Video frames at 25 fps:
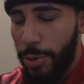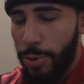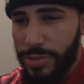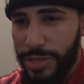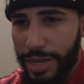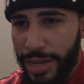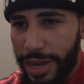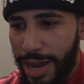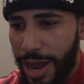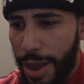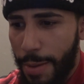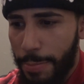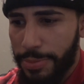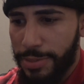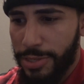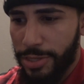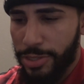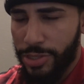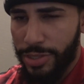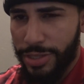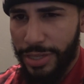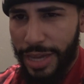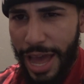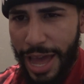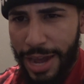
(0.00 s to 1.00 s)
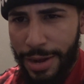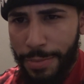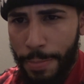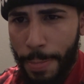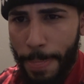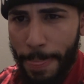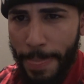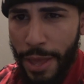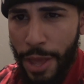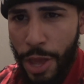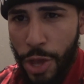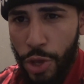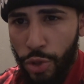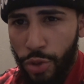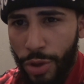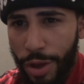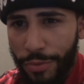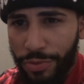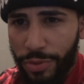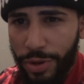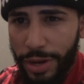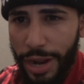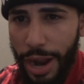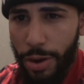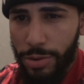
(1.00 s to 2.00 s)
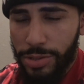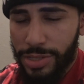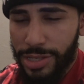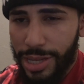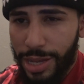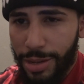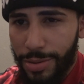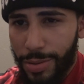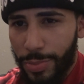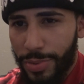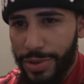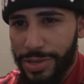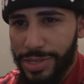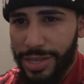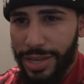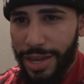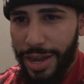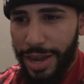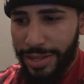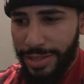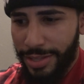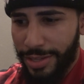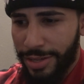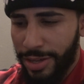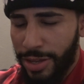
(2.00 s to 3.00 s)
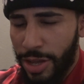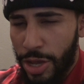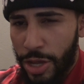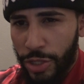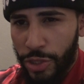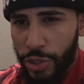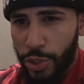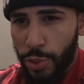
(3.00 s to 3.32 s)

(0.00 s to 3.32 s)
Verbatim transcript: It was like a competition. Like, Adam, you have three hours to come up with a skit idea.